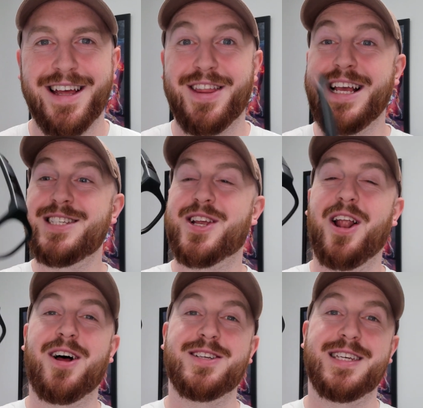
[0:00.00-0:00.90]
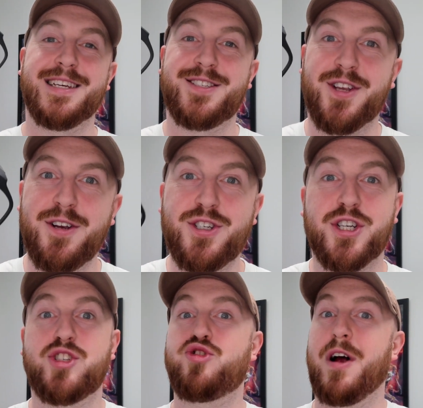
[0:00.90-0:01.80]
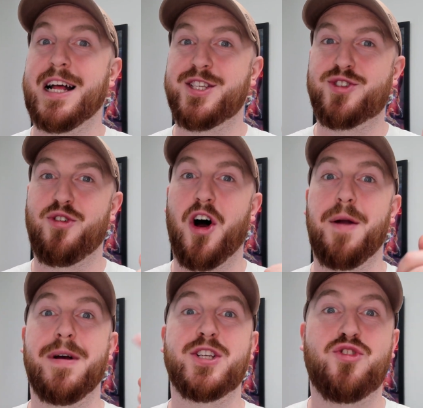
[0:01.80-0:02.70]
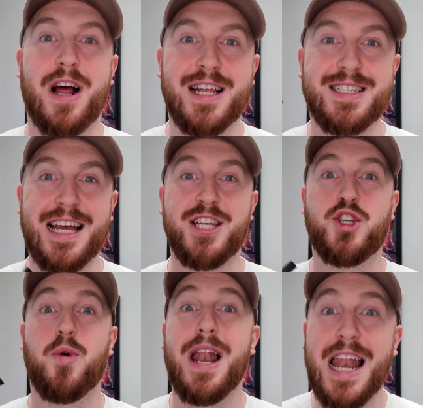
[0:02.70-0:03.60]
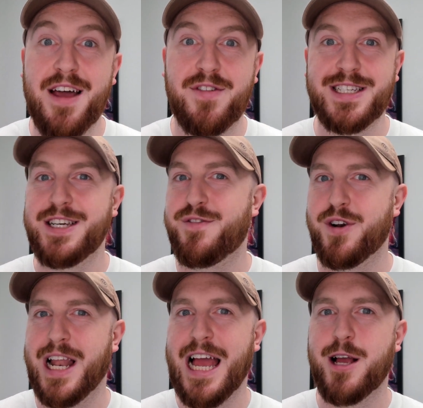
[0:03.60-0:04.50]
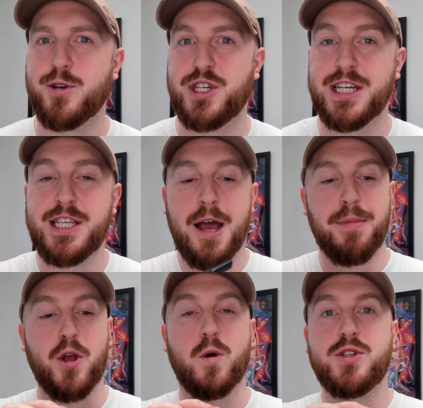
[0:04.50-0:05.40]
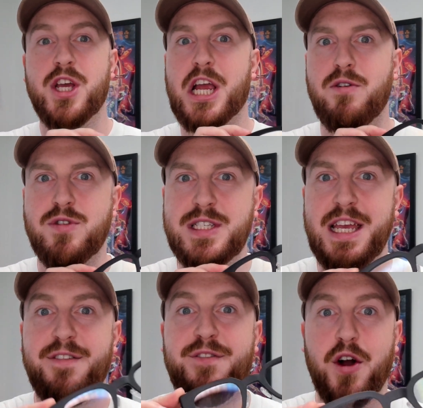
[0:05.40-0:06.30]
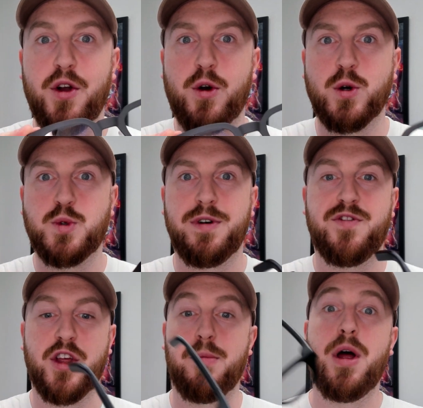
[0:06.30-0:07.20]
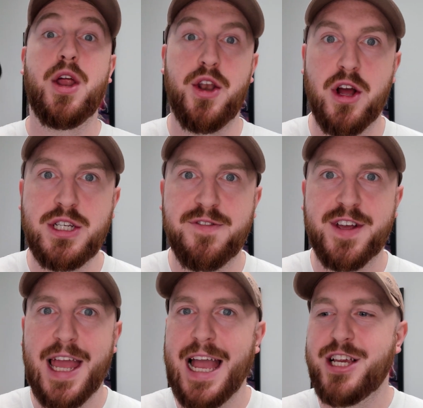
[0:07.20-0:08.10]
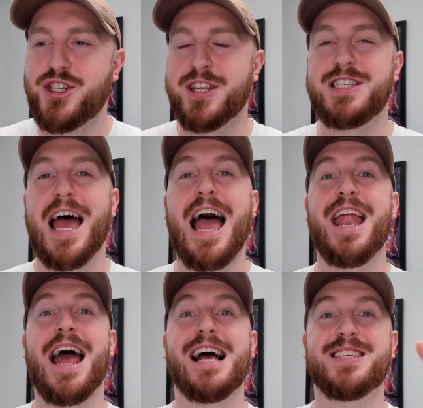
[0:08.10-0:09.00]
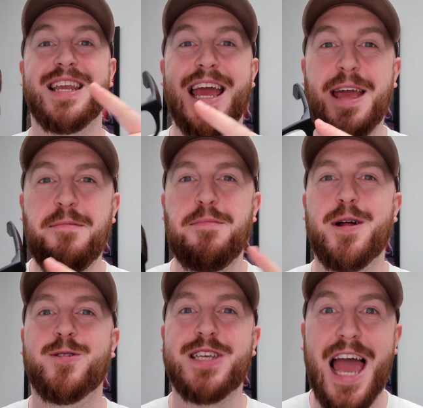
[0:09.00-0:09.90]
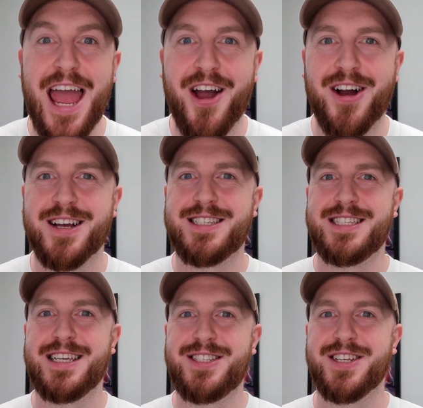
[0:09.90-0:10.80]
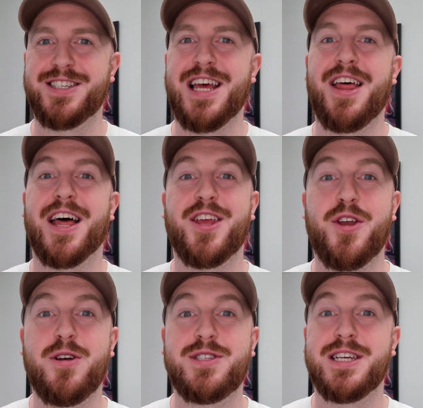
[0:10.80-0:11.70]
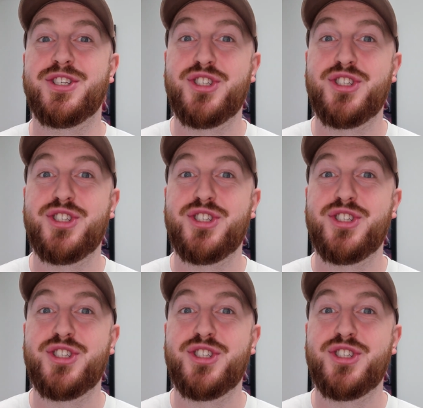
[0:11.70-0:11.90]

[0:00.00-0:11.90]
These glasses don't just transcribe and translate to 11 different languages, but you also can receive phone calls with them, notifications, and it has an inbuilt AI assistant that uses